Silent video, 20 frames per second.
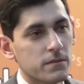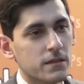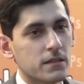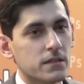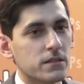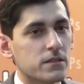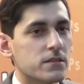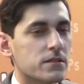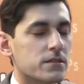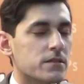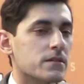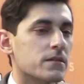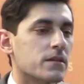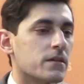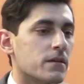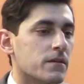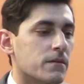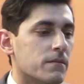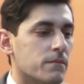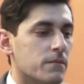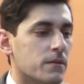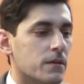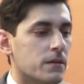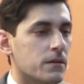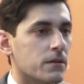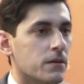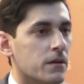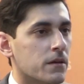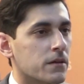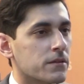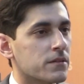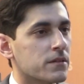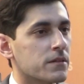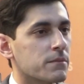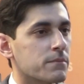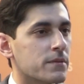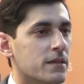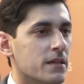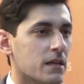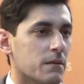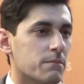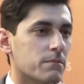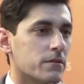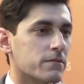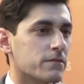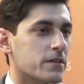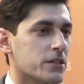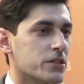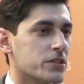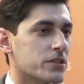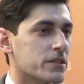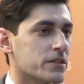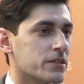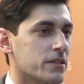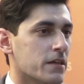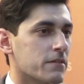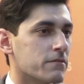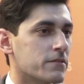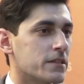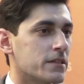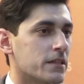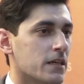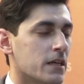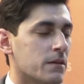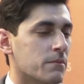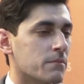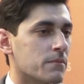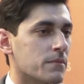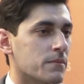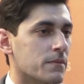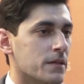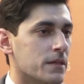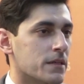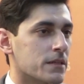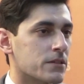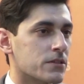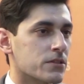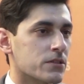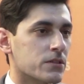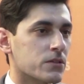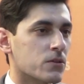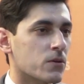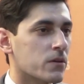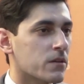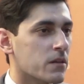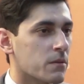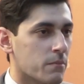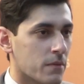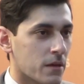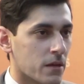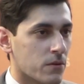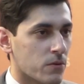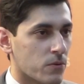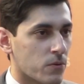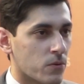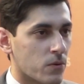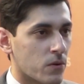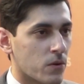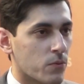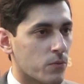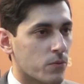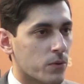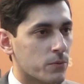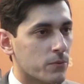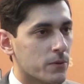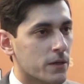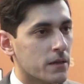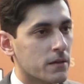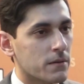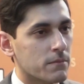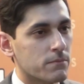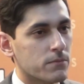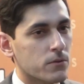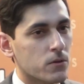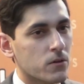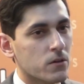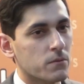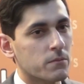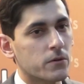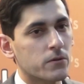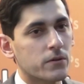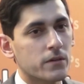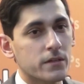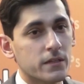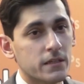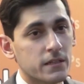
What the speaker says: because being a perfectionist every time, it's not the main goal. When we talk about a